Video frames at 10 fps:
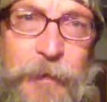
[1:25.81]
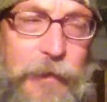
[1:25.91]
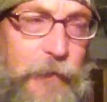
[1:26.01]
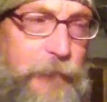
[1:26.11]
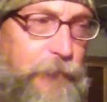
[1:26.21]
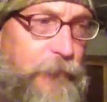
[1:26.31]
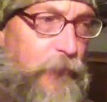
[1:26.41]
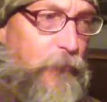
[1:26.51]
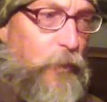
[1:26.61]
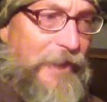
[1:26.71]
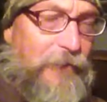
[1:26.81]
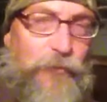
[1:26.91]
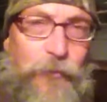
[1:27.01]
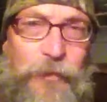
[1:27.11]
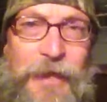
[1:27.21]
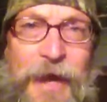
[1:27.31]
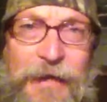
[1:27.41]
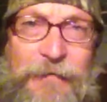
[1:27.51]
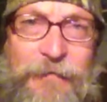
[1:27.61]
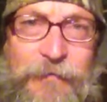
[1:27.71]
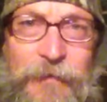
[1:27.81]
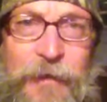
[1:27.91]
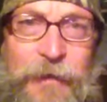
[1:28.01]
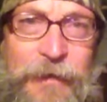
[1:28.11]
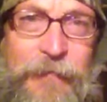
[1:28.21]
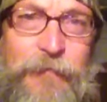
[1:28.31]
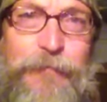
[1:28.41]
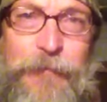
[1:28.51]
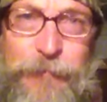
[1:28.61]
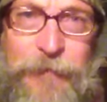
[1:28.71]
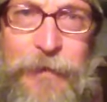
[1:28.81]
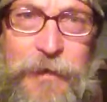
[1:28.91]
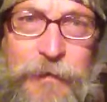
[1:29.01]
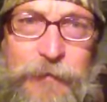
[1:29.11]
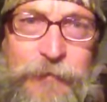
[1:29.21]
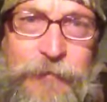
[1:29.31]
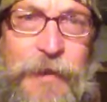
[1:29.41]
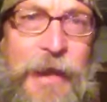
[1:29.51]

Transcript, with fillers: If you went to GOTS, it's fifty dollars.